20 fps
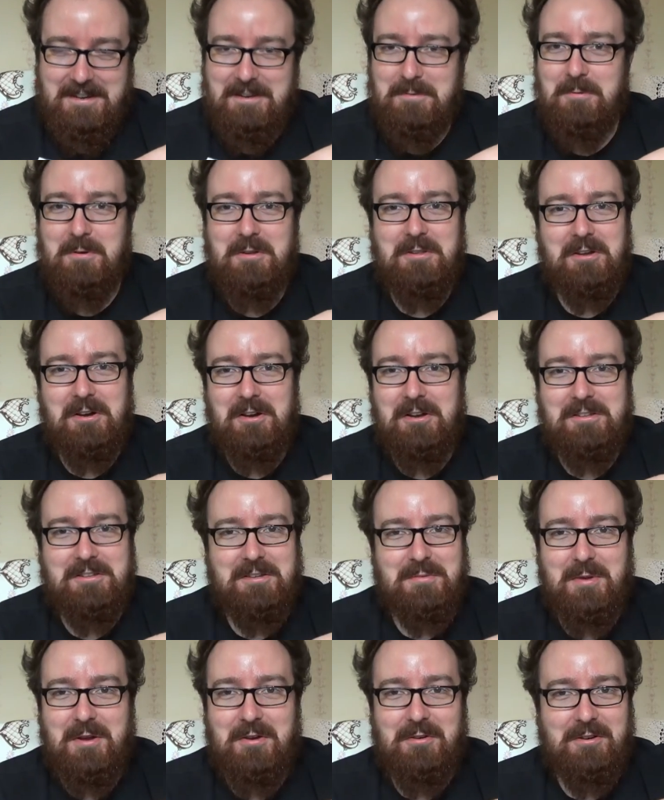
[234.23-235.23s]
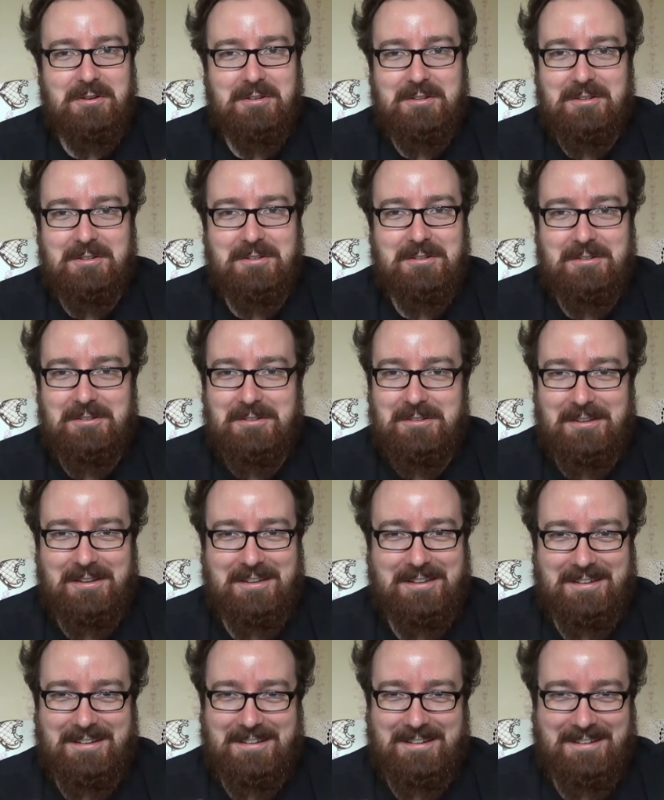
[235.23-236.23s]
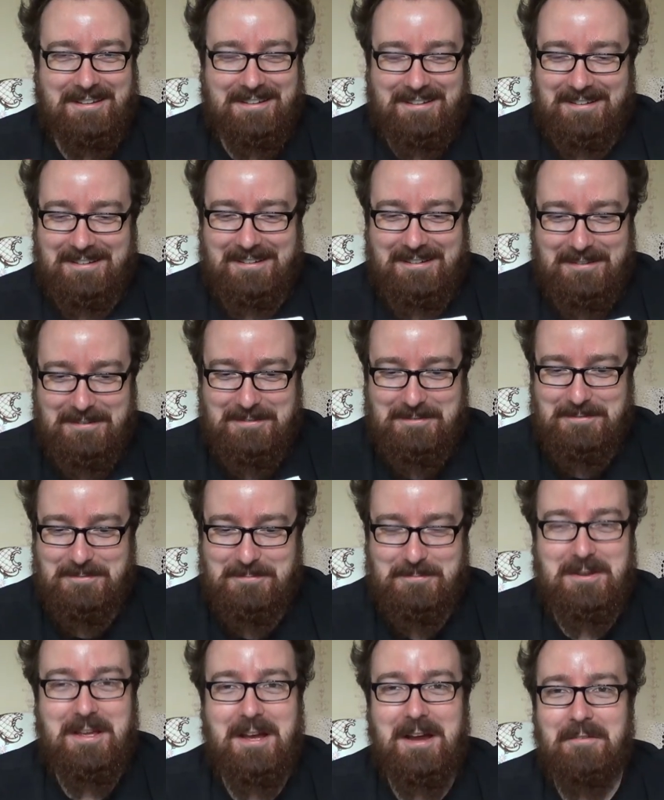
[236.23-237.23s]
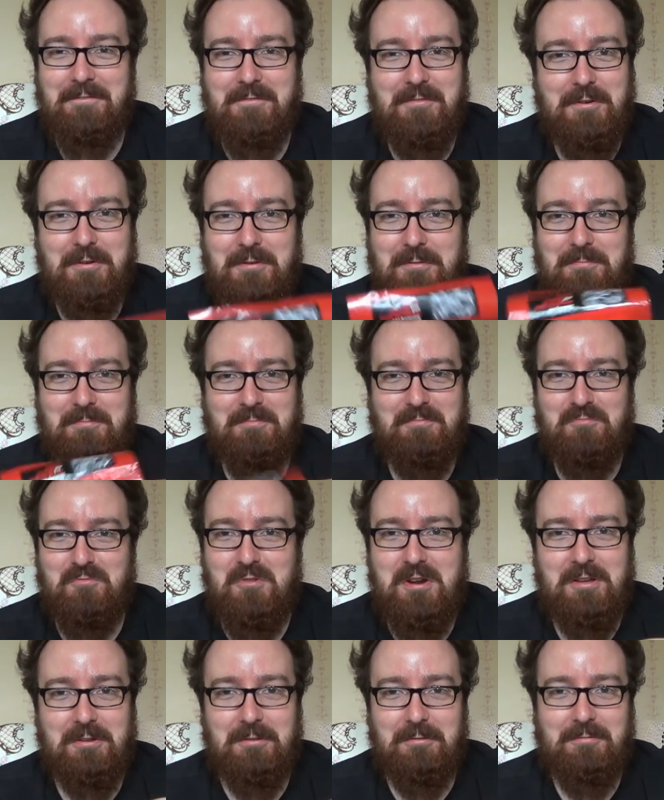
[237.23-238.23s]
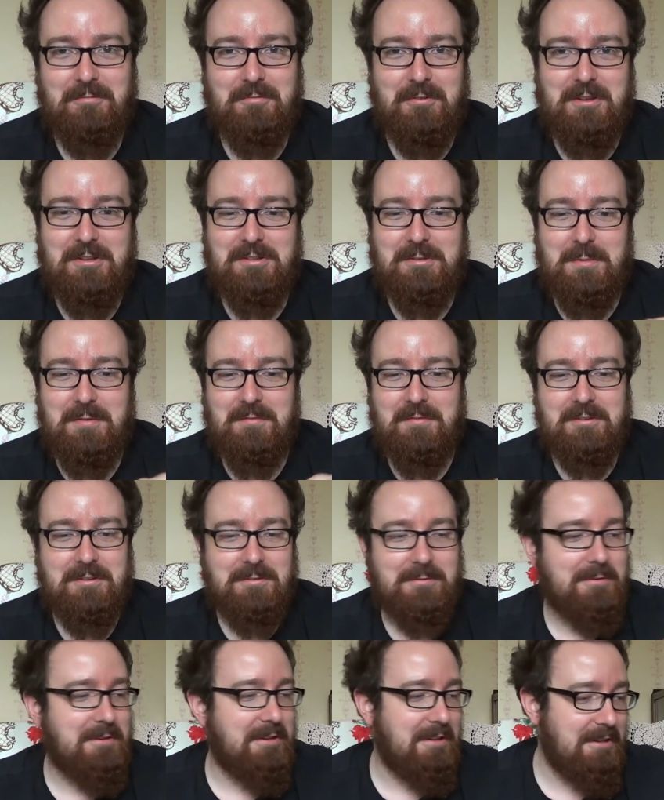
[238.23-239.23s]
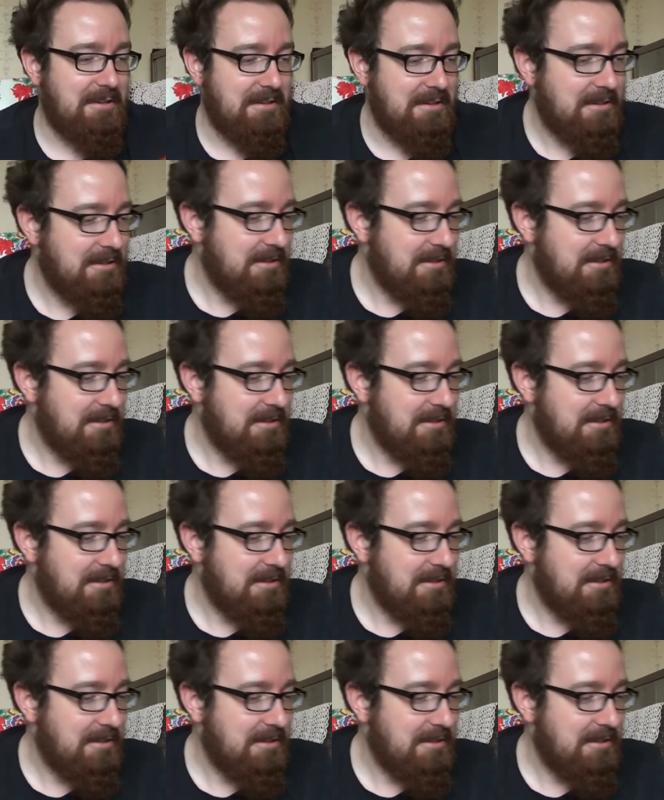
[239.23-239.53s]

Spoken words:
We're not in America. We have no real freedom in the UK.